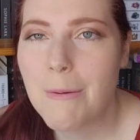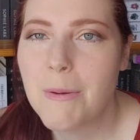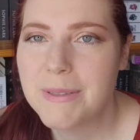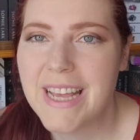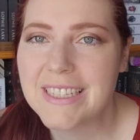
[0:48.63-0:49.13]

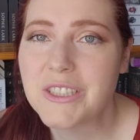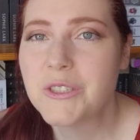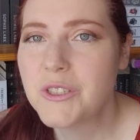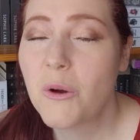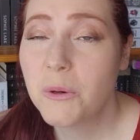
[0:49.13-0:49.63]
I'm
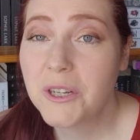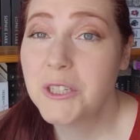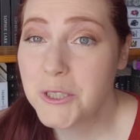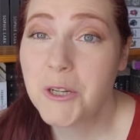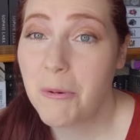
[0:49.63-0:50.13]
obsessed. So we're
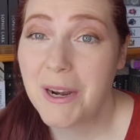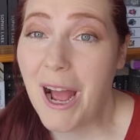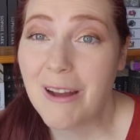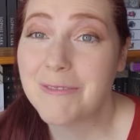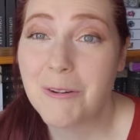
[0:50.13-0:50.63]
going to show it
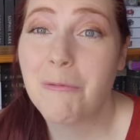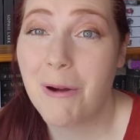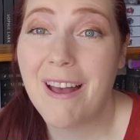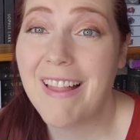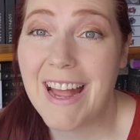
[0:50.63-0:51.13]
off
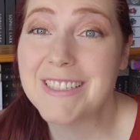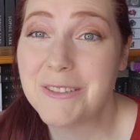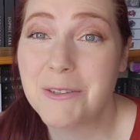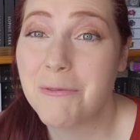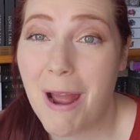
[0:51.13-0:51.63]
while I
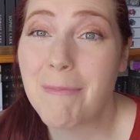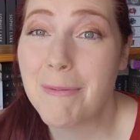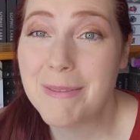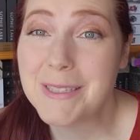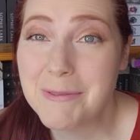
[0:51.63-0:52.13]
do the
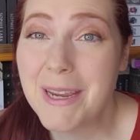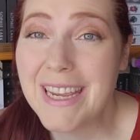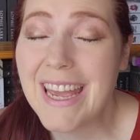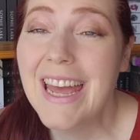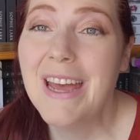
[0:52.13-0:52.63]
wrap up this
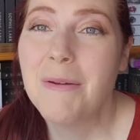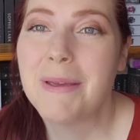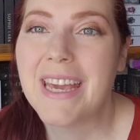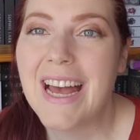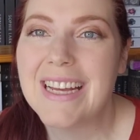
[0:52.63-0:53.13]
week
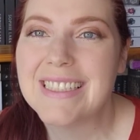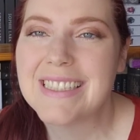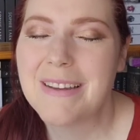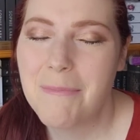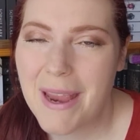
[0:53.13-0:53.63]

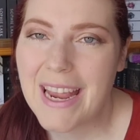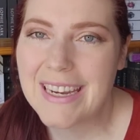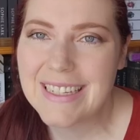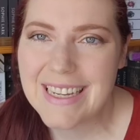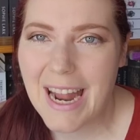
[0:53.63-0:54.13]
because
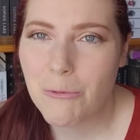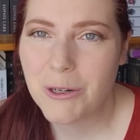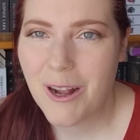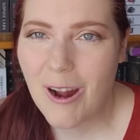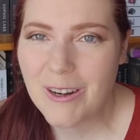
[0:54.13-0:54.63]
man, did I
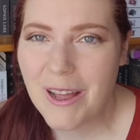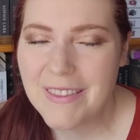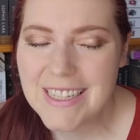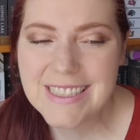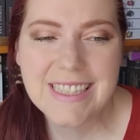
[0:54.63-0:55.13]
work hard
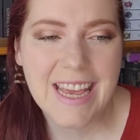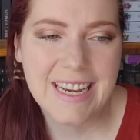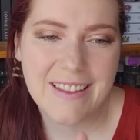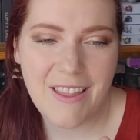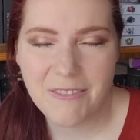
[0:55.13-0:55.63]
on this
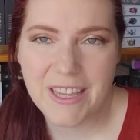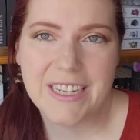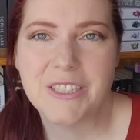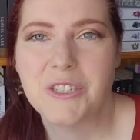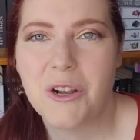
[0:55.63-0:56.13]
and I love
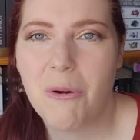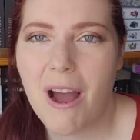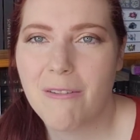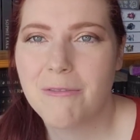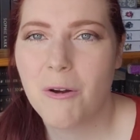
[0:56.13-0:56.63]
getting to show
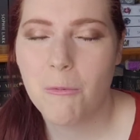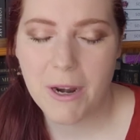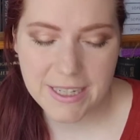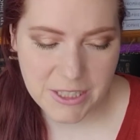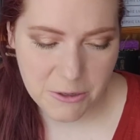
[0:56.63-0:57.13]
off
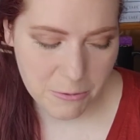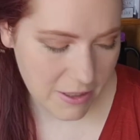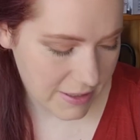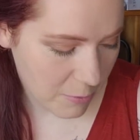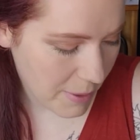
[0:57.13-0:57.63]
what I do
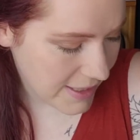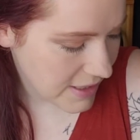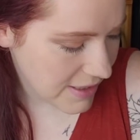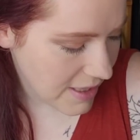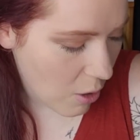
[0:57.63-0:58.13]
a little bit.
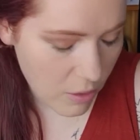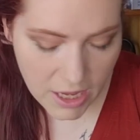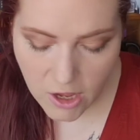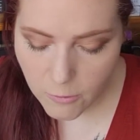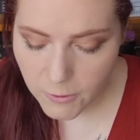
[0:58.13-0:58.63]
So
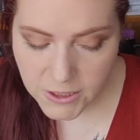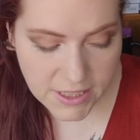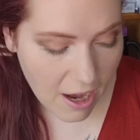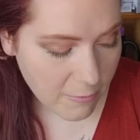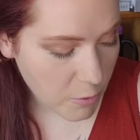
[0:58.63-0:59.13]

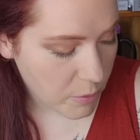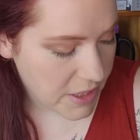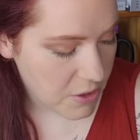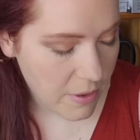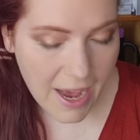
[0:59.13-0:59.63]
first off,
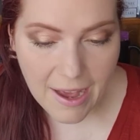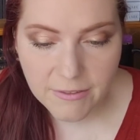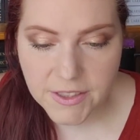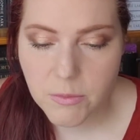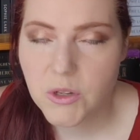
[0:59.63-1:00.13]
we do
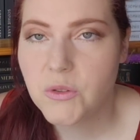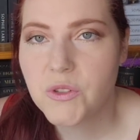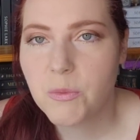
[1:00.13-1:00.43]
have some new